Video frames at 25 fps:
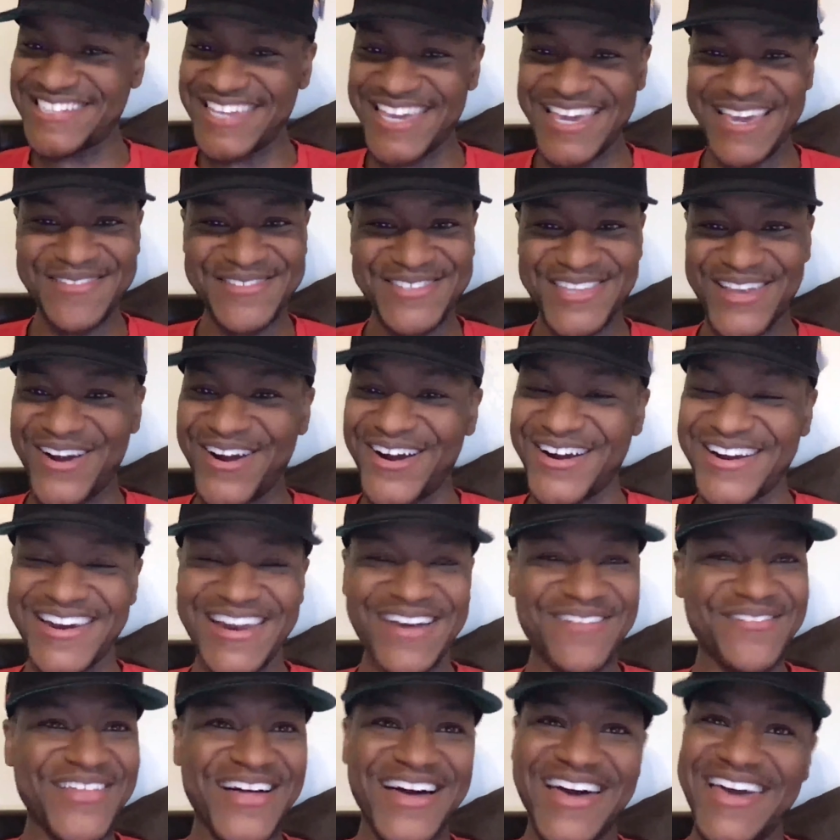Yeah, James Harden.
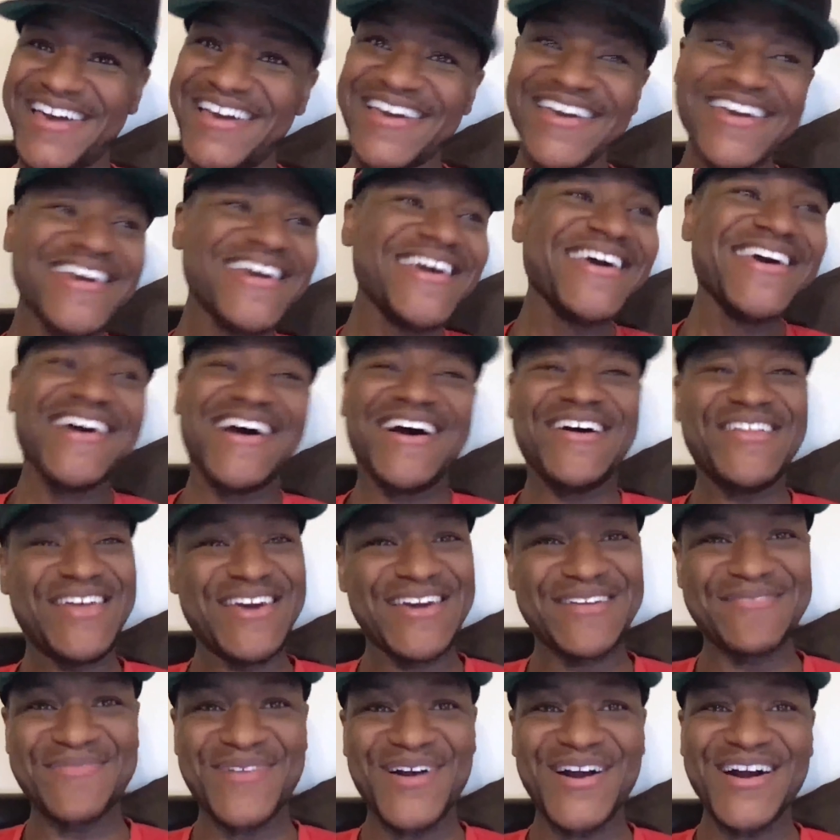I'm like,
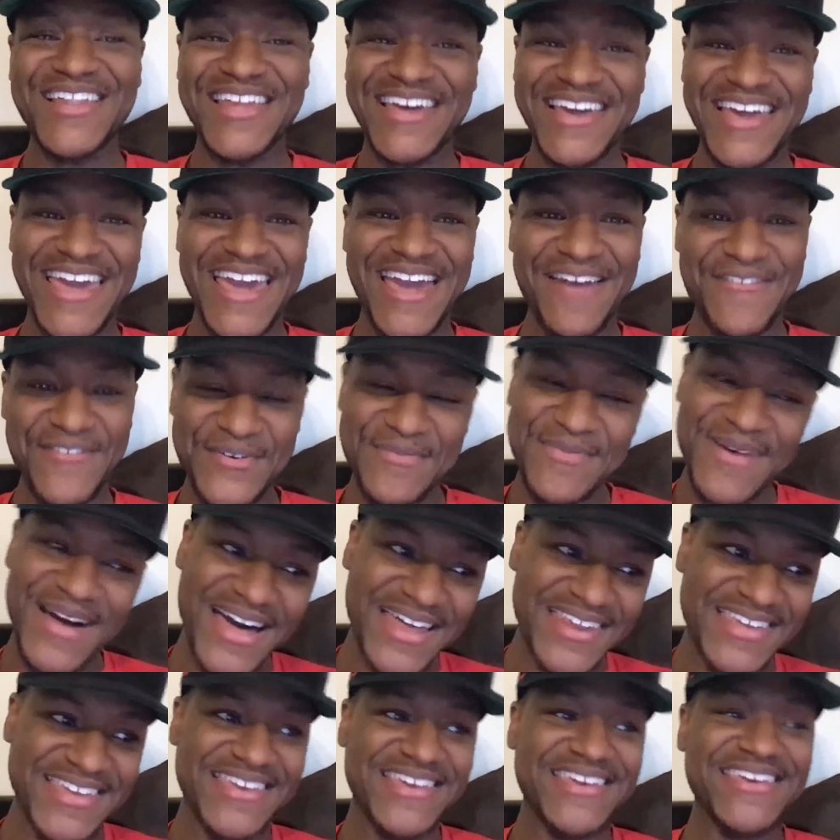bro, like
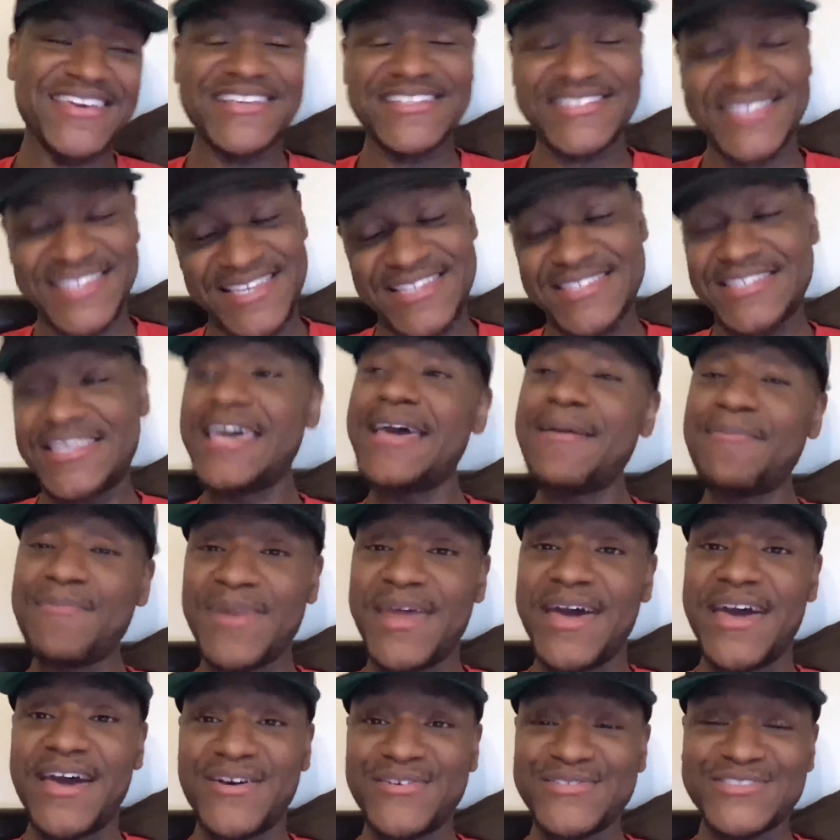everybody is hip
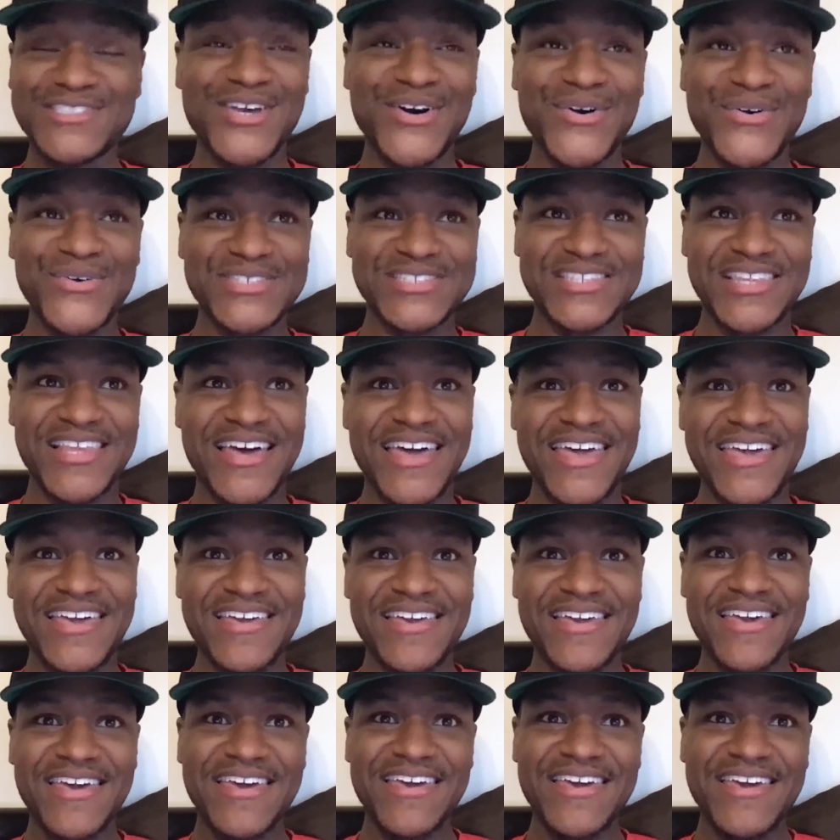now. So it's like
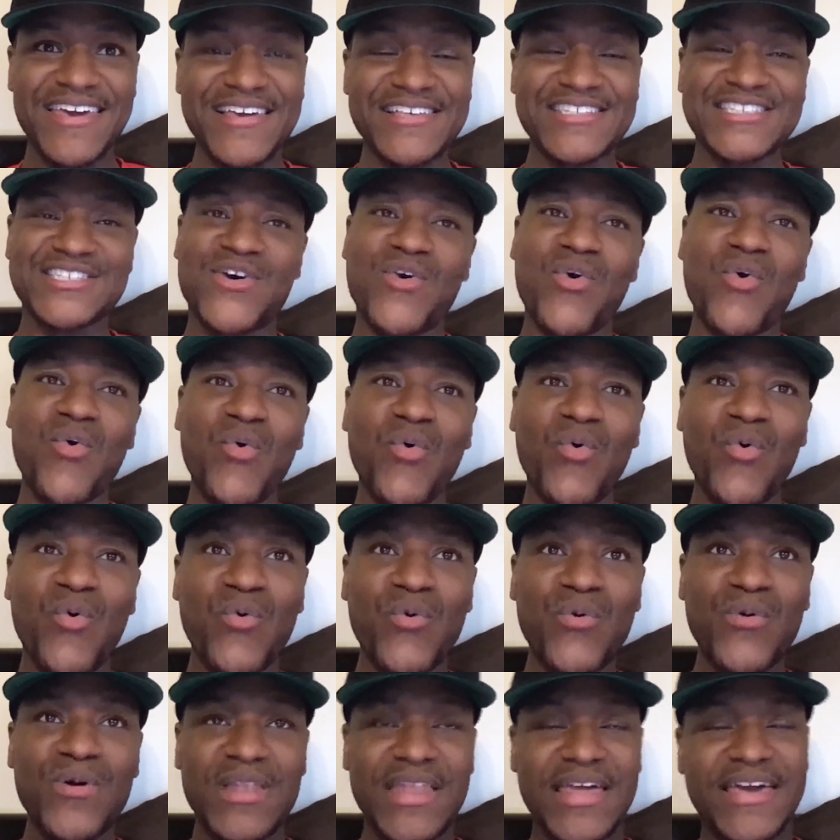it's
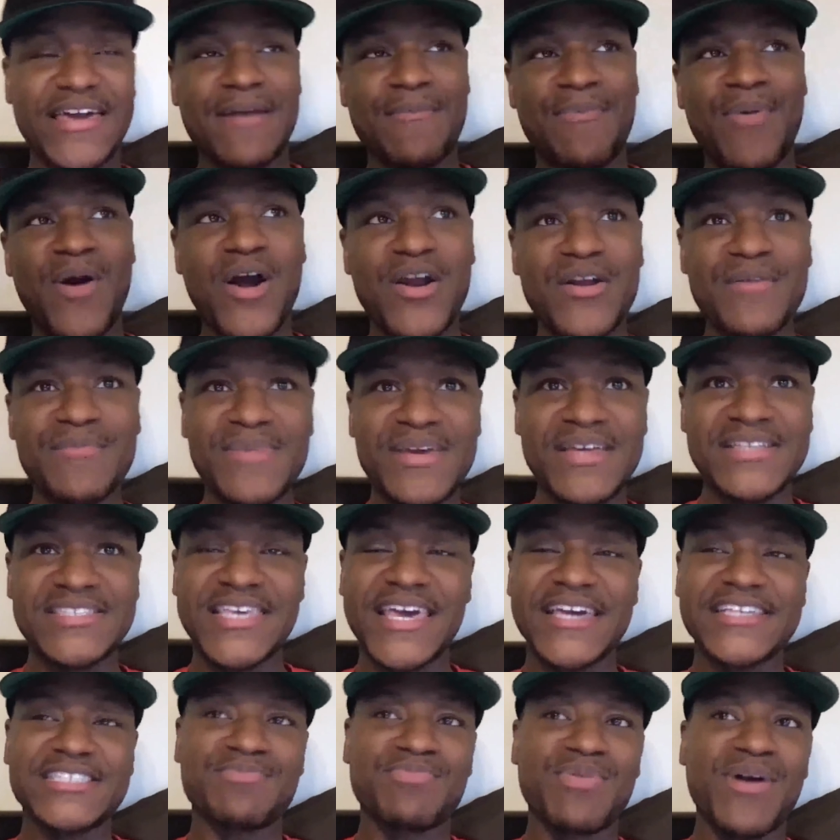cool. Like a part of me
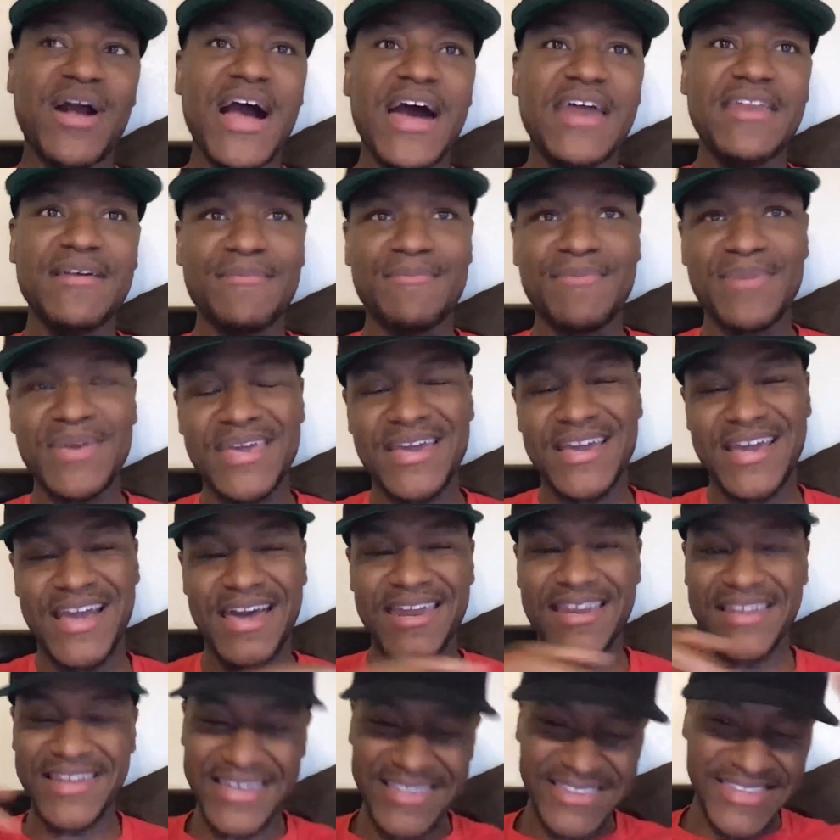takes pride in being
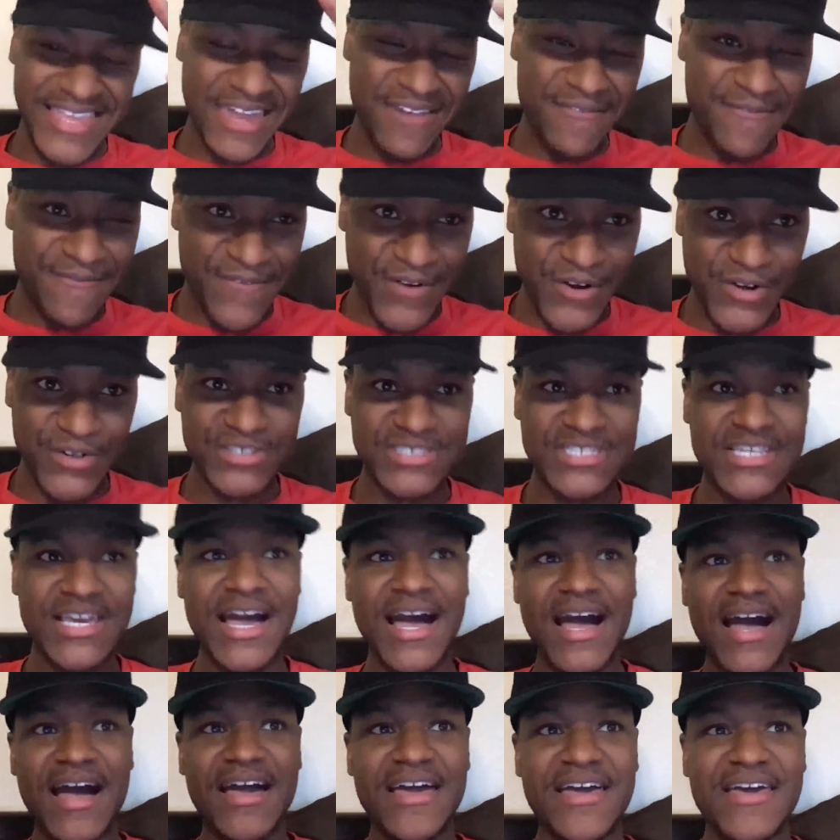kind of like that first
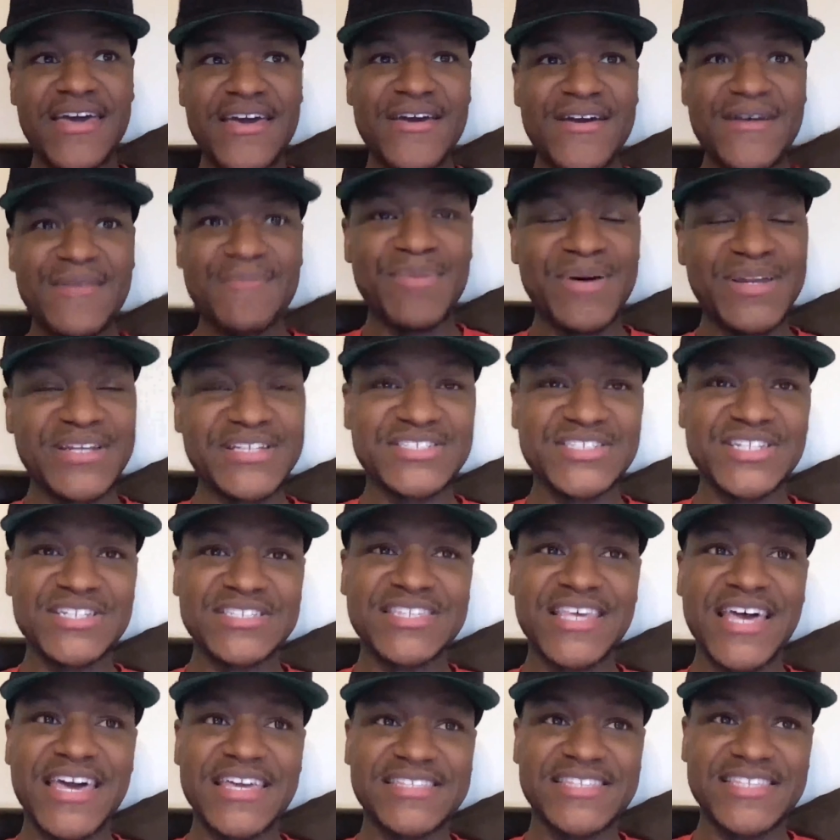guy. But it's
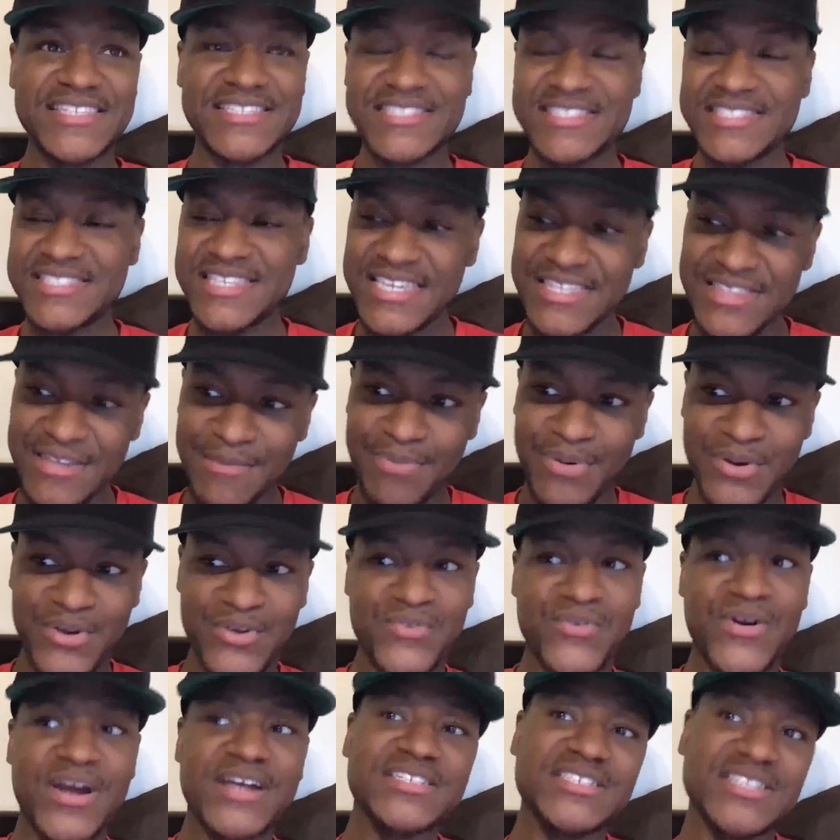just like to see the
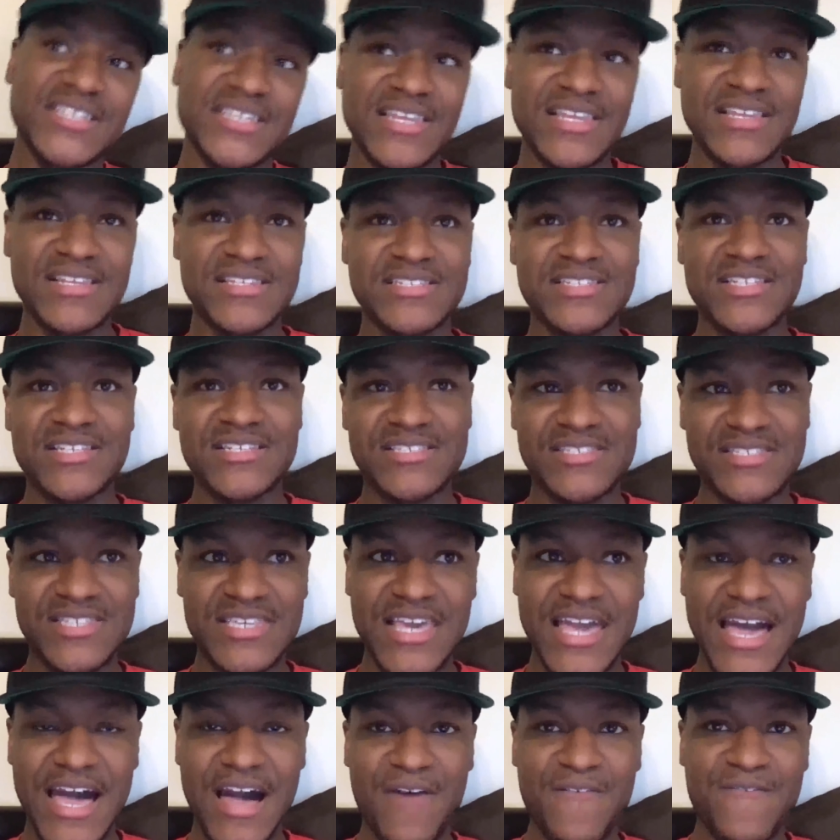progression and just
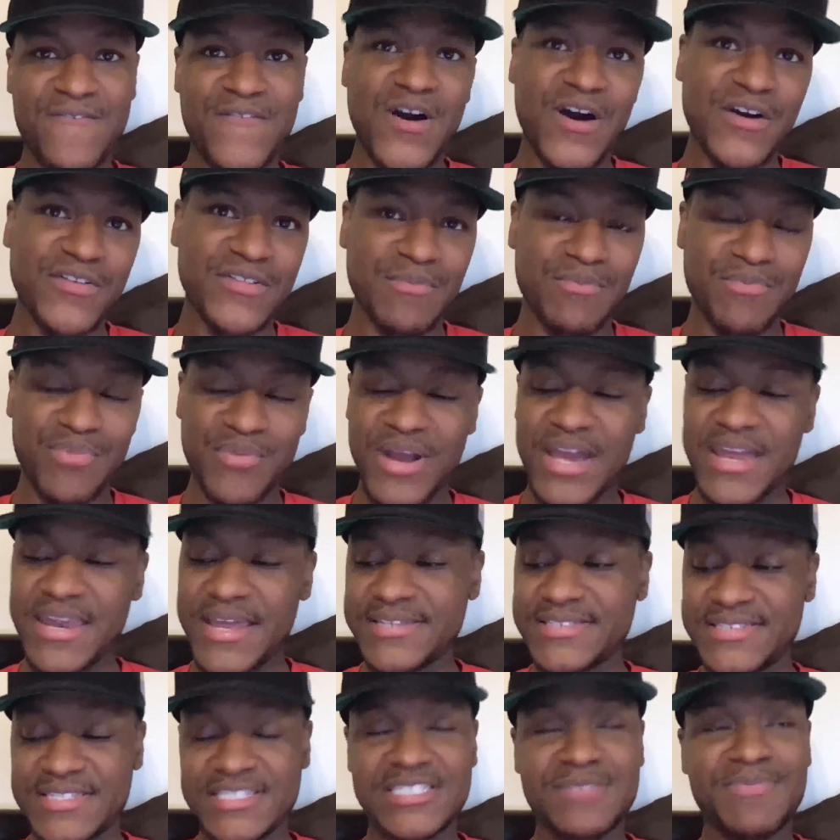see how far the brand
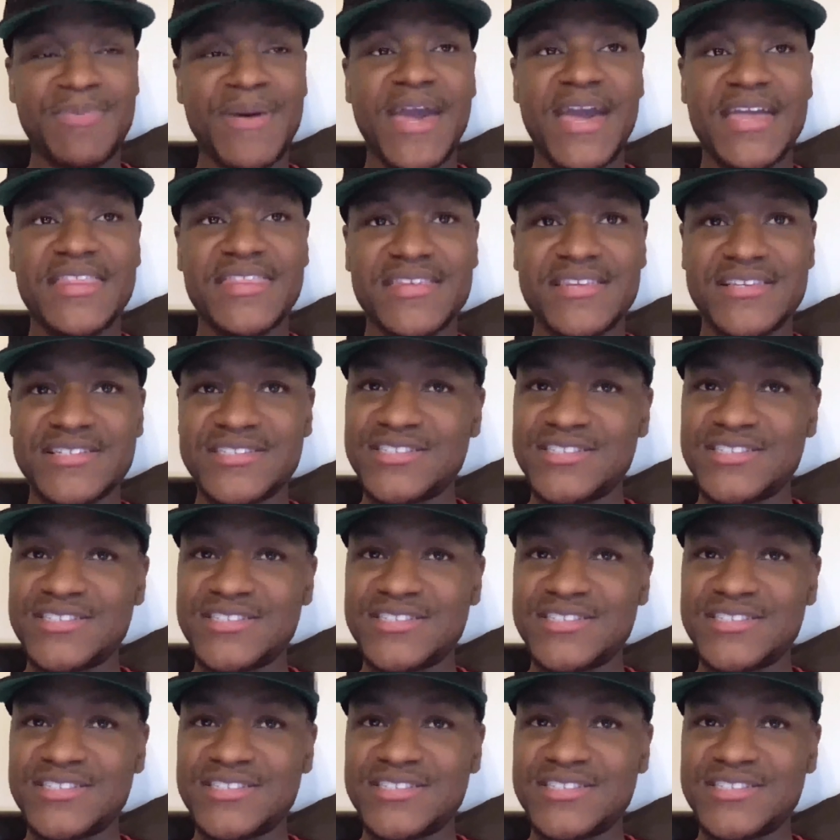has expanded.